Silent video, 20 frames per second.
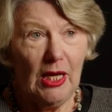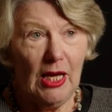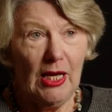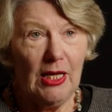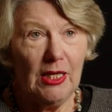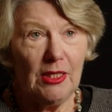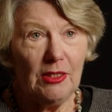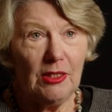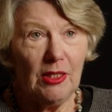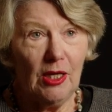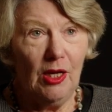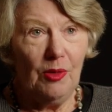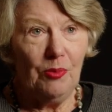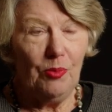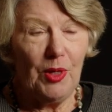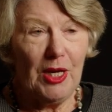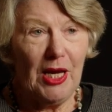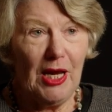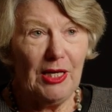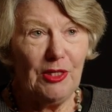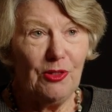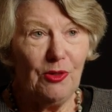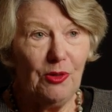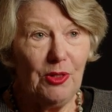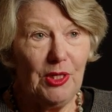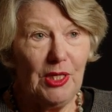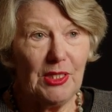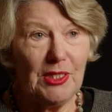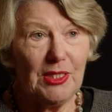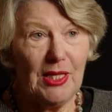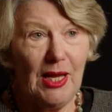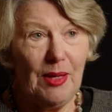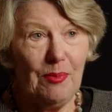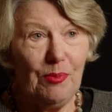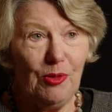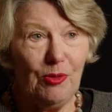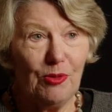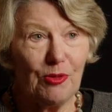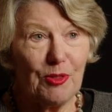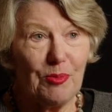And um, we had good
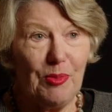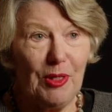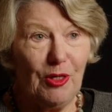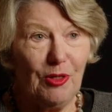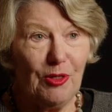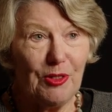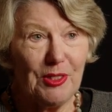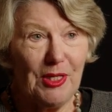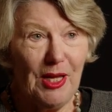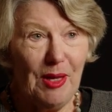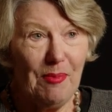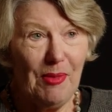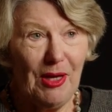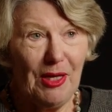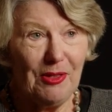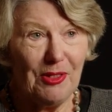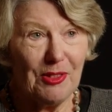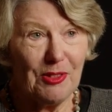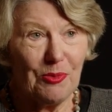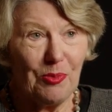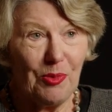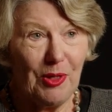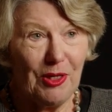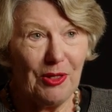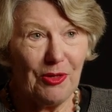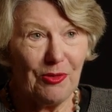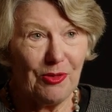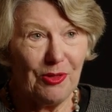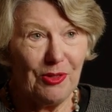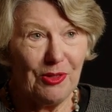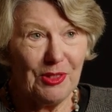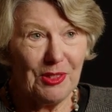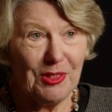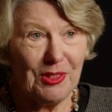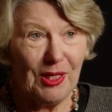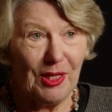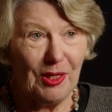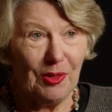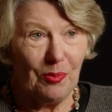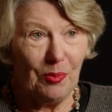examples because our mothers went through the
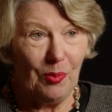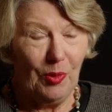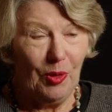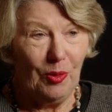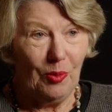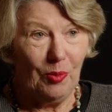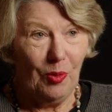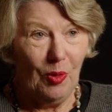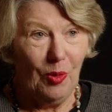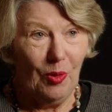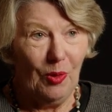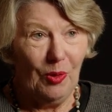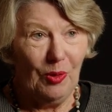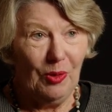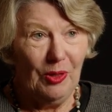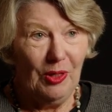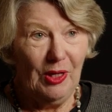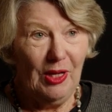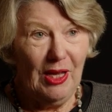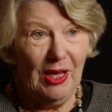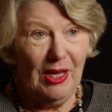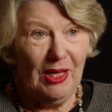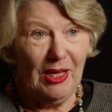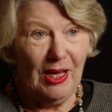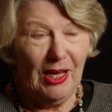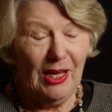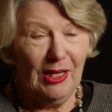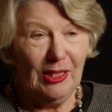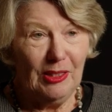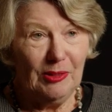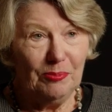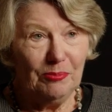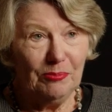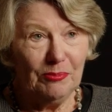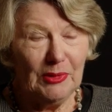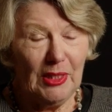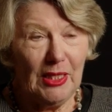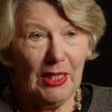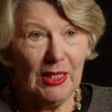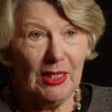Second World War.
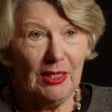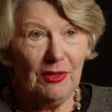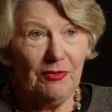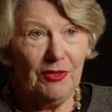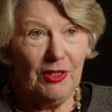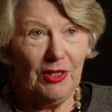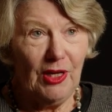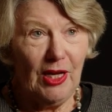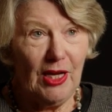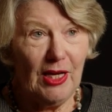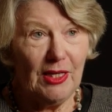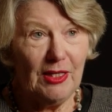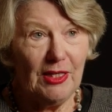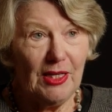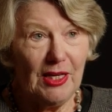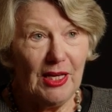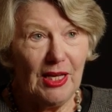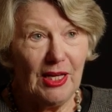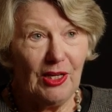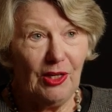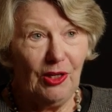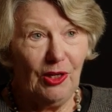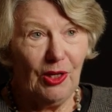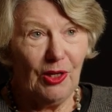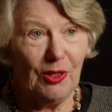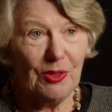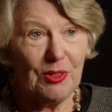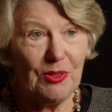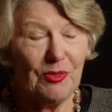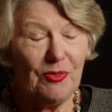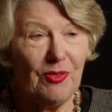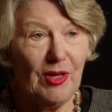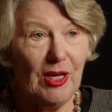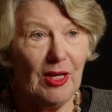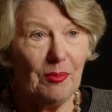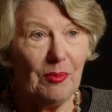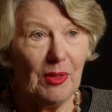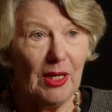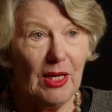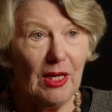Um, and if you had any close
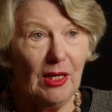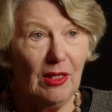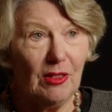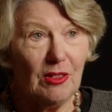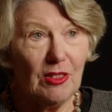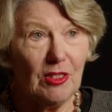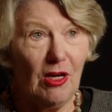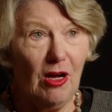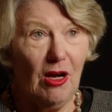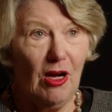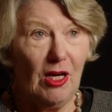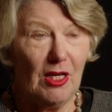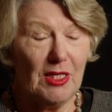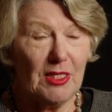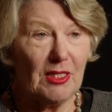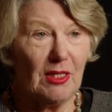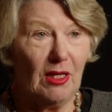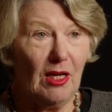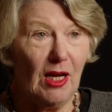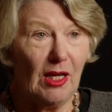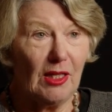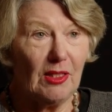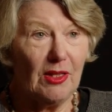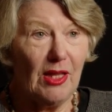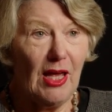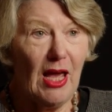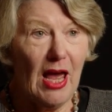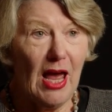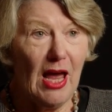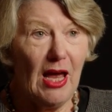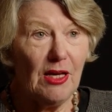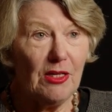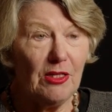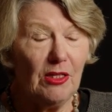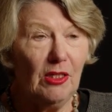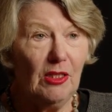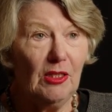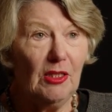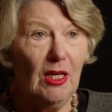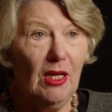family ties like that,
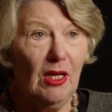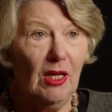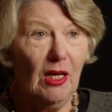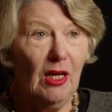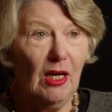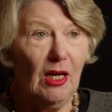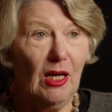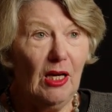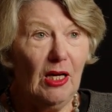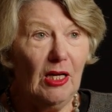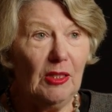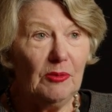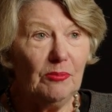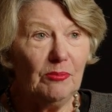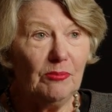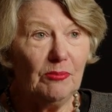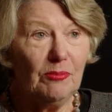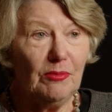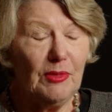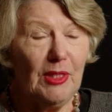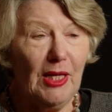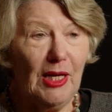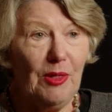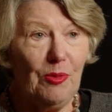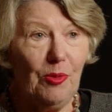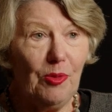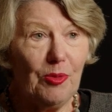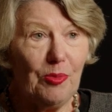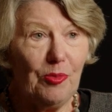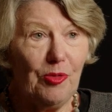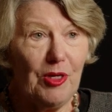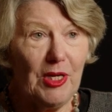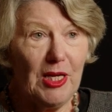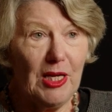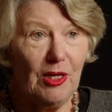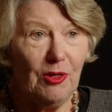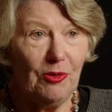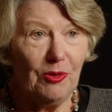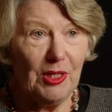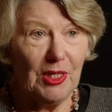um, they were a
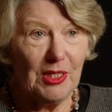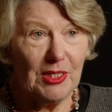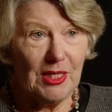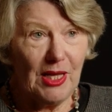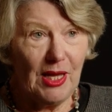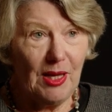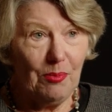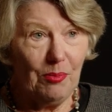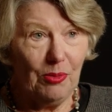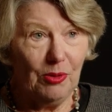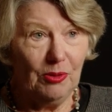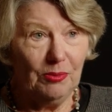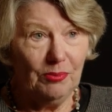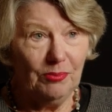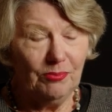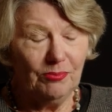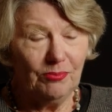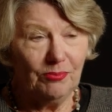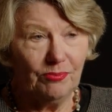pretty good example.